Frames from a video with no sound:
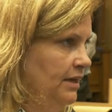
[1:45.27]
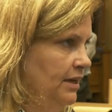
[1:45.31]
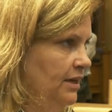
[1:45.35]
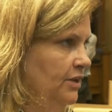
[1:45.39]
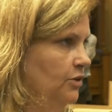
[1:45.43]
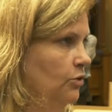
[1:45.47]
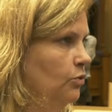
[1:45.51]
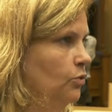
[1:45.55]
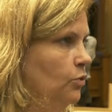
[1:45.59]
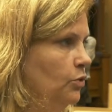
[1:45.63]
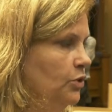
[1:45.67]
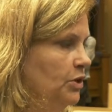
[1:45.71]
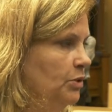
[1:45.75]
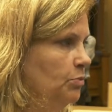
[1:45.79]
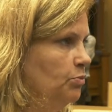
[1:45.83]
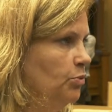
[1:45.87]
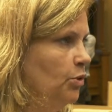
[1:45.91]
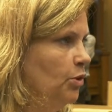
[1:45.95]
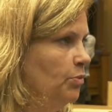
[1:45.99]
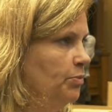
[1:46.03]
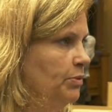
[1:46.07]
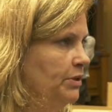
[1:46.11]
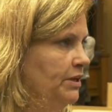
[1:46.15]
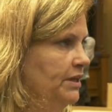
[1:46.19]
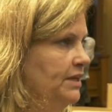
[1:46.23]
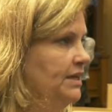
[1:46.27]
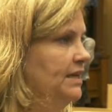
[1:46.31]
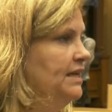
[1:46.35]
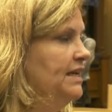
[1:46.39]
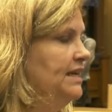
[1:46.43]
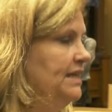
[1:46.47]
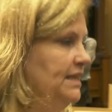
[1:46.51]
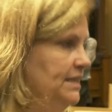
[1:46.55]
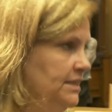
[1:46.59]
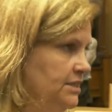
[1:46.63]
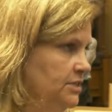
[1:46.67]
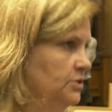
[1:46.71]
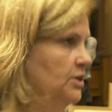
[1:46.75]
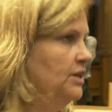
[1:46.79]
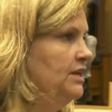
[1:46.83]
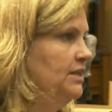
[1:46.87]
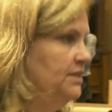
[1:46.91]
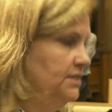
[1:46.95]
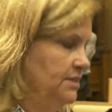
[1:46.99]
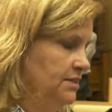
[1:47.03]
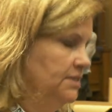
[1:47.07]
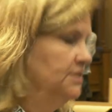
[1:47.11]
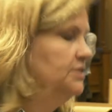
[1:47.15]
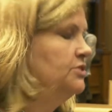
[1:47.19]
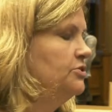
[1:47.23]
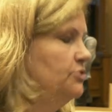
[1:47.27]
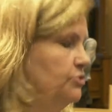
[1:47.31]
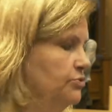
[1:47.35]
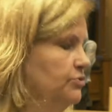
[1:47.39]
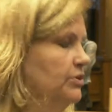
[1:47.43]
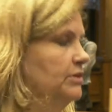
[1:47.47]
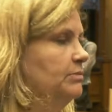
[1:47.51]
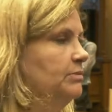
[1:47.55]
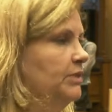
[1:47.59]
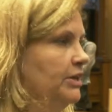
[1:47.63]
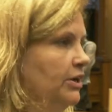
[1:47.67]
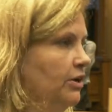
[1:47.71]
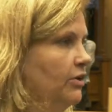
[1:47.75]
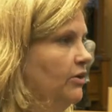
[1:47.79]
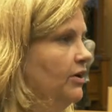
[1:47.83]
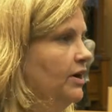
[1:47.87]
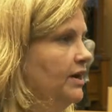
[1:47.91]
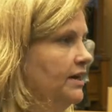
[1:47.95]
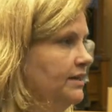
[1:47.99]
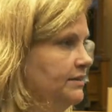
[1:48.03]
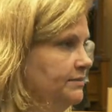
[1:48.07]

in a hoarding property is, is extremely high.